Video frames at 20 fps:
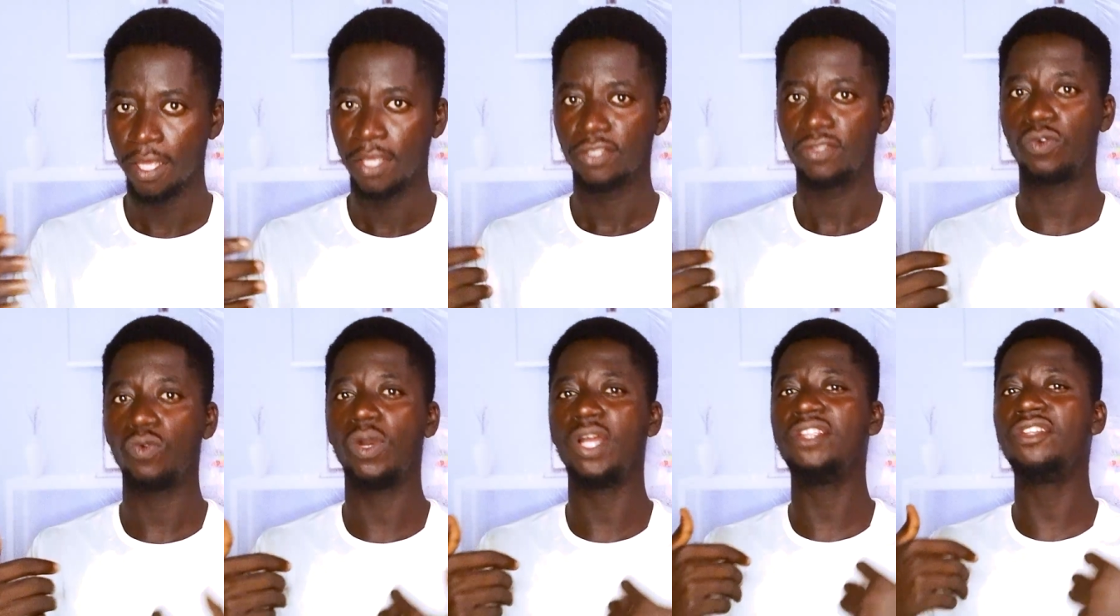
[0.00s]

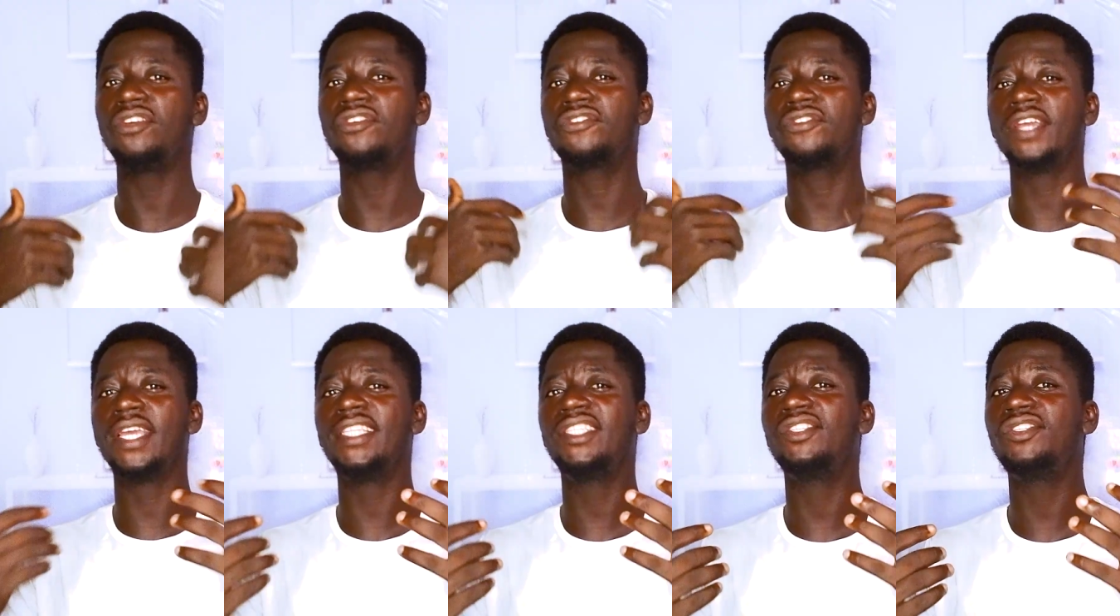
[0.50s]
So when you
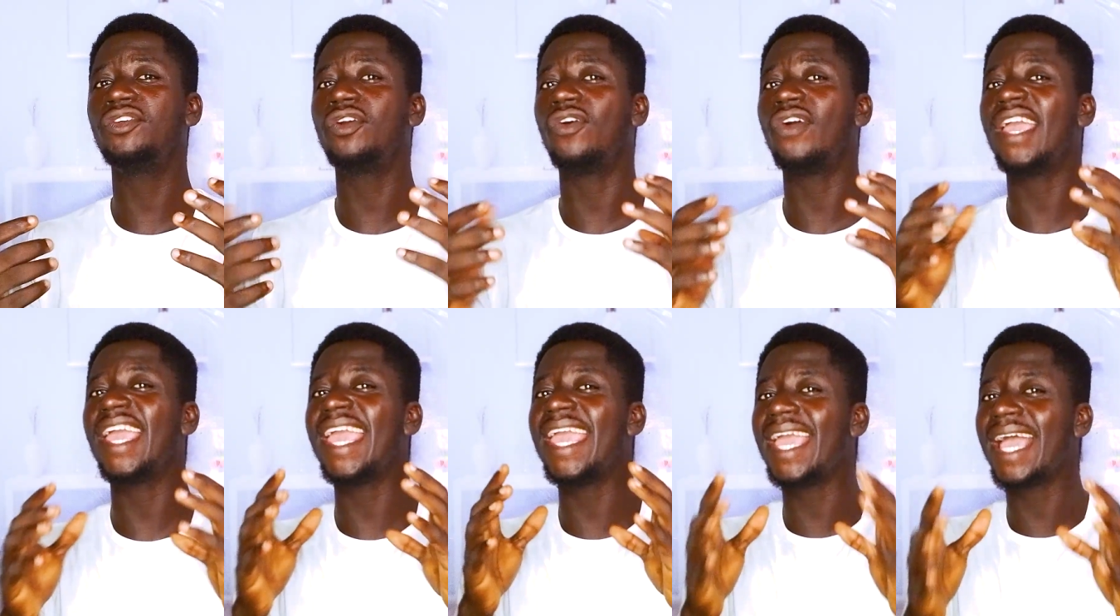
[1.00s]
create
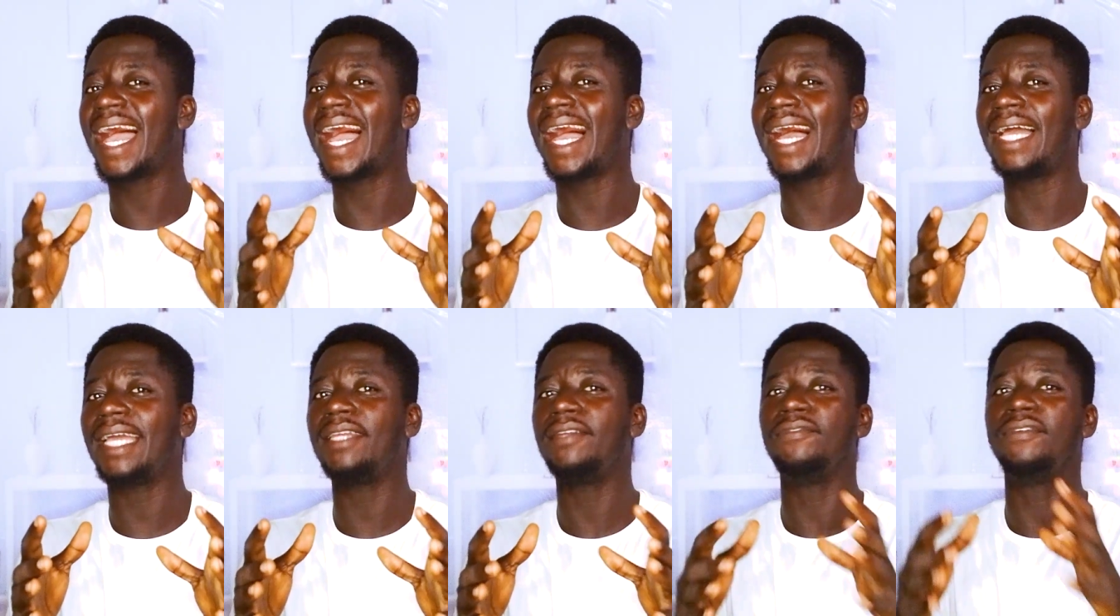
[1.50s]
your A
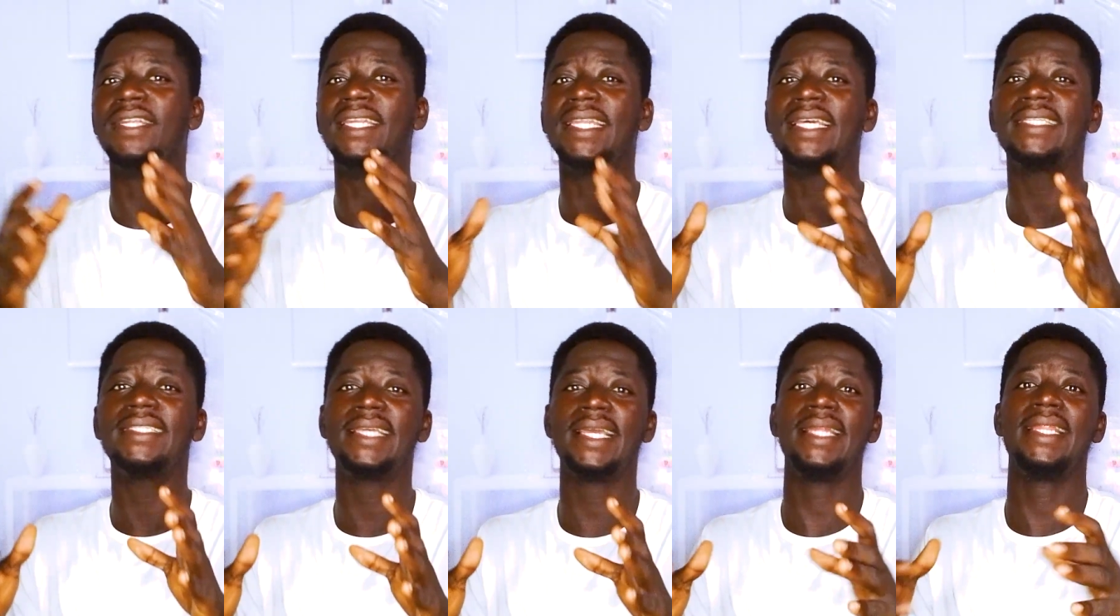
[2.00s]
I
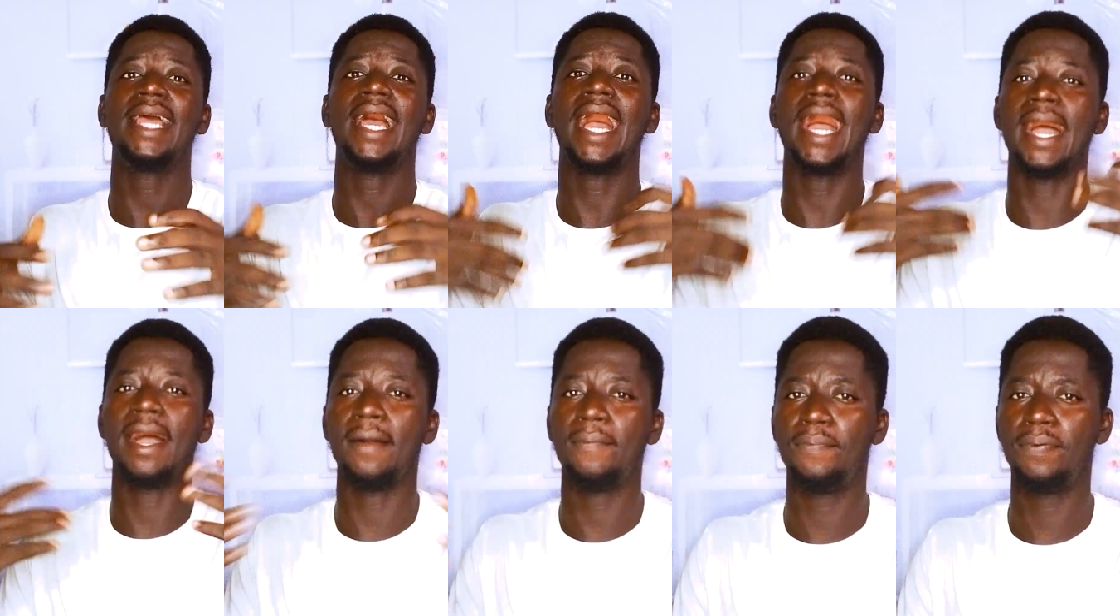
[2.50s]
related
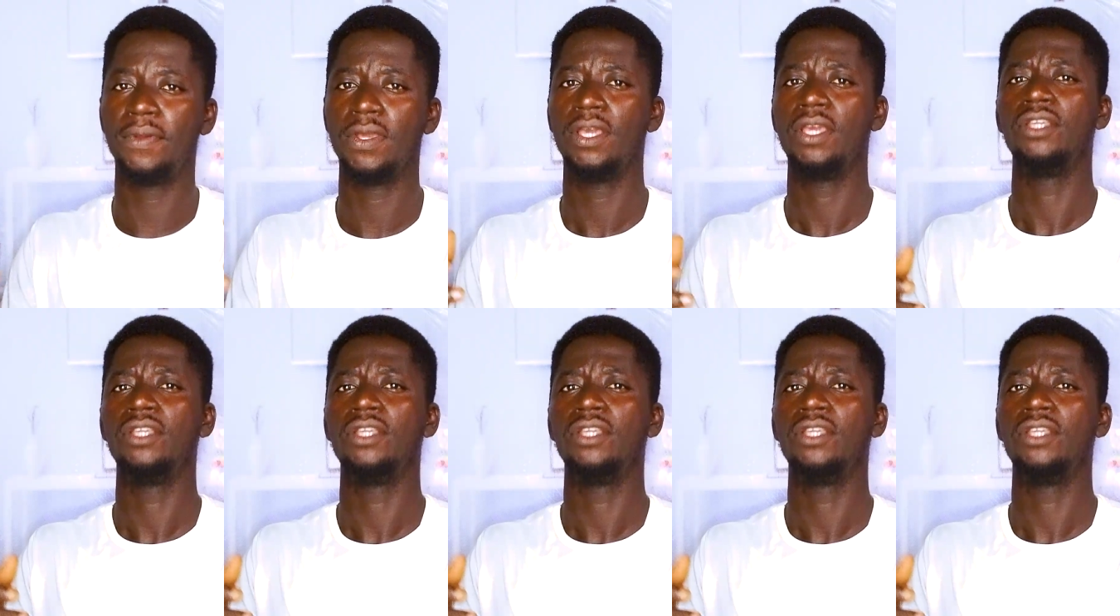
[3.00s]
app,